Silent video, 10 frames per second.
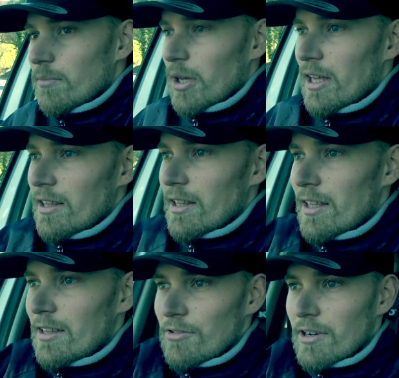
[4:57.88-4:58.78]
but
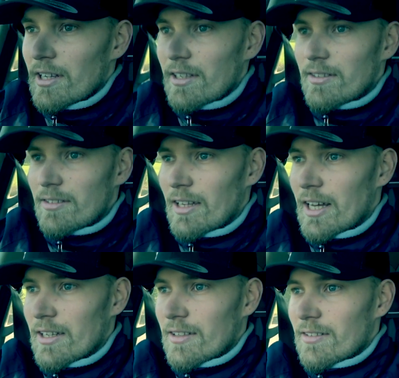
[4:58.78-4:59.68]
he's really
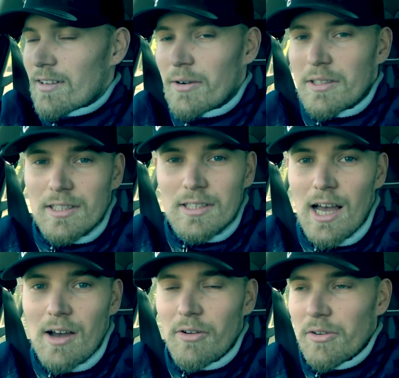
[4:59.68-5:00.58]
going to
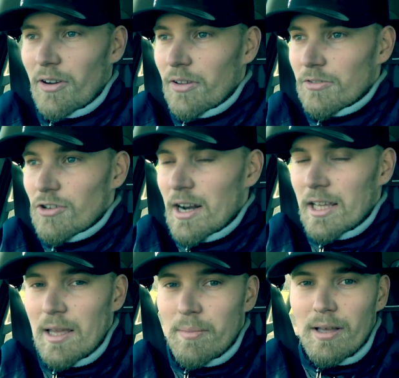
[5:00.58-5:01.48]
town on trying to
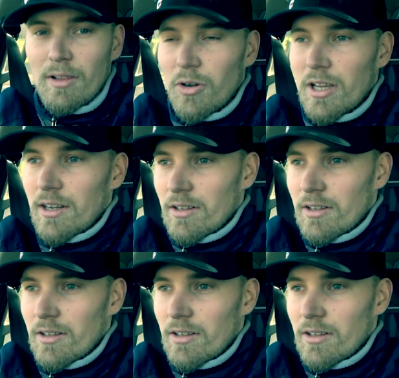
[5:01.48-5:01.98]
keep it looking